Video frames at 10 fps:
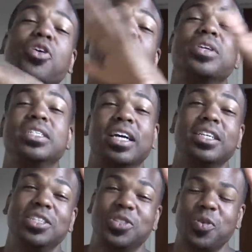already done
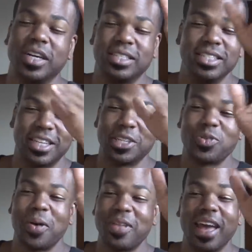these questions. That's
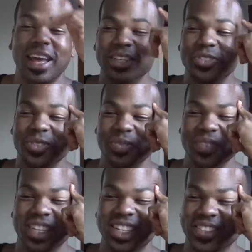why I'm not answering them
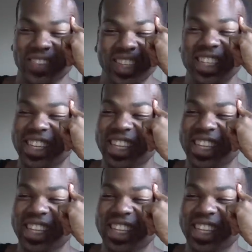in this one.